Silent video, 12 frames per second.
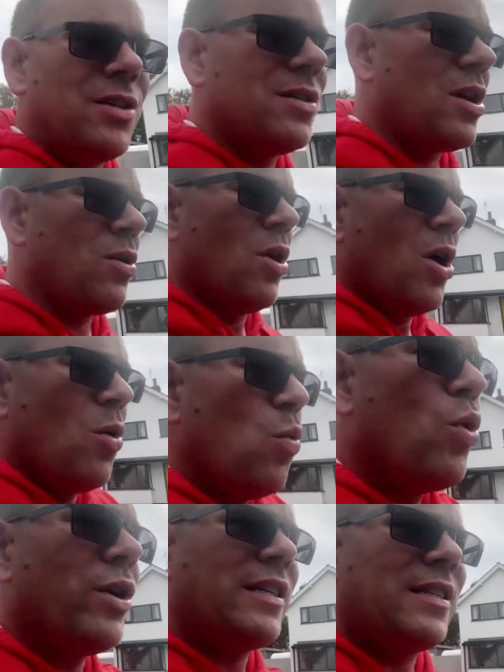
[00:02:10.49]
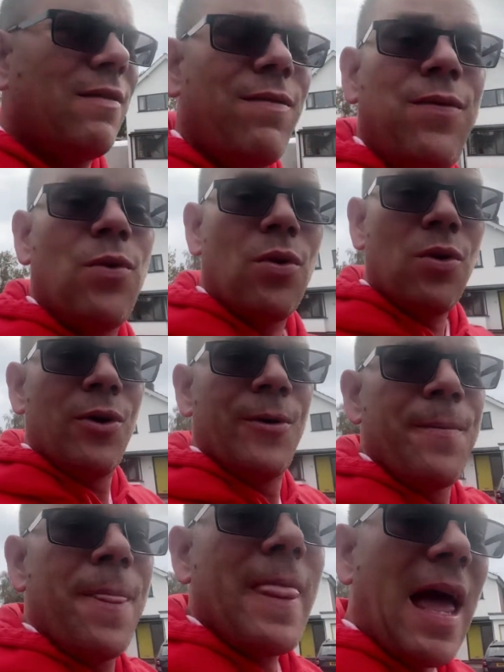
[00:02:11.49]
So what is it for
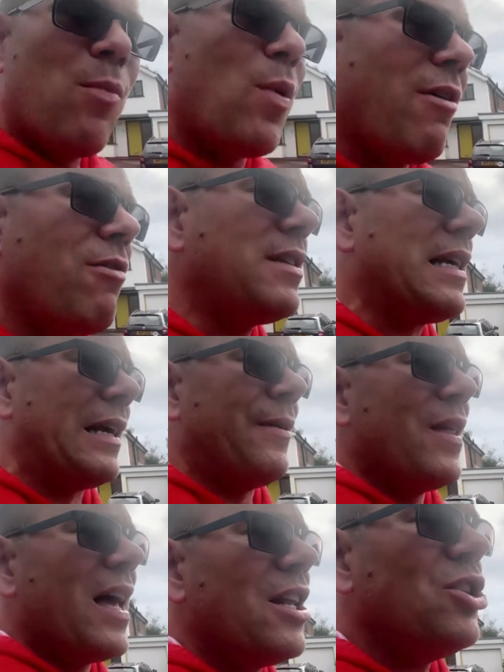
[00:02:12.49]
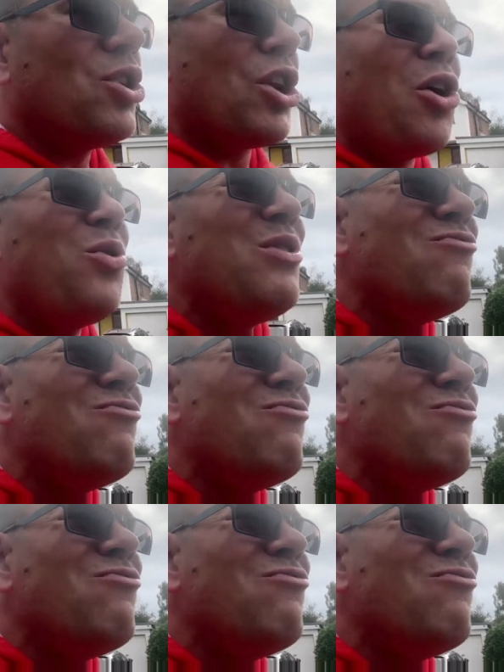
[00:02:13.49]
and where is it? And you can only